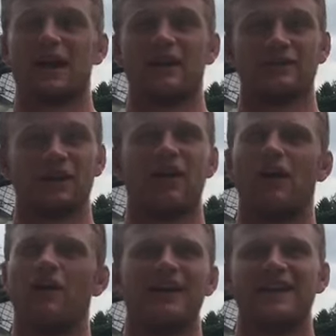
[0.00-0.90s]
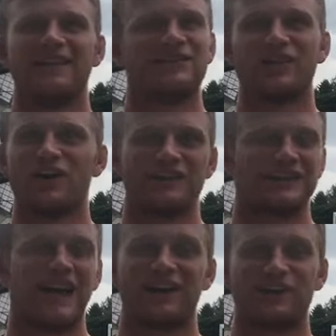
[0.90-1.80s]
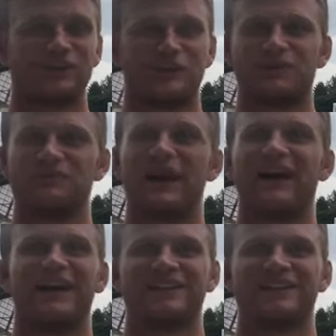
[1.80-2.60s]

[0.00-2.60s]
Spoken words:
And I was like, oh, so excited. I couldn't stop smiling.